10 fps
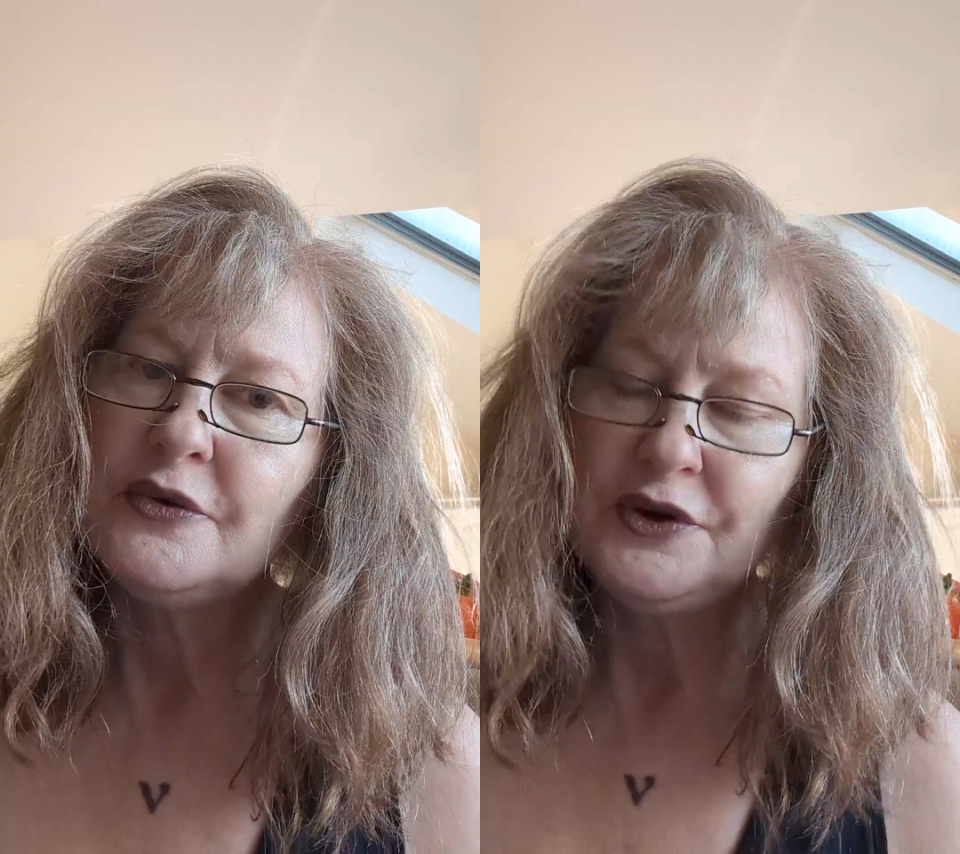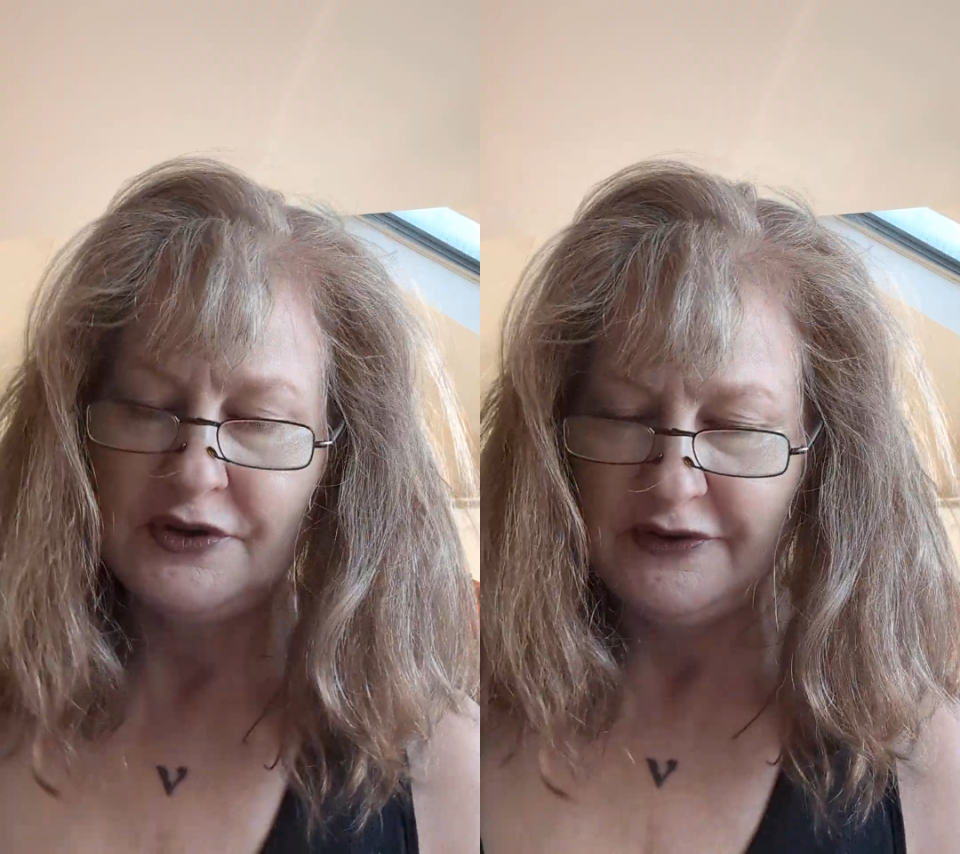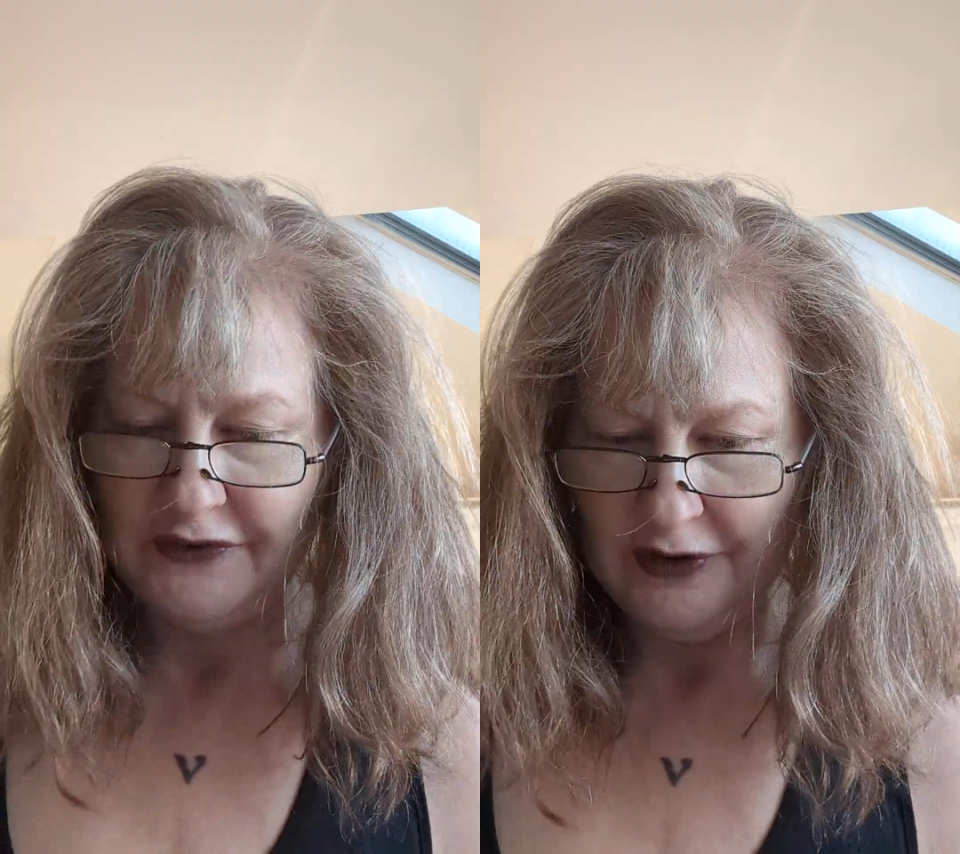going to the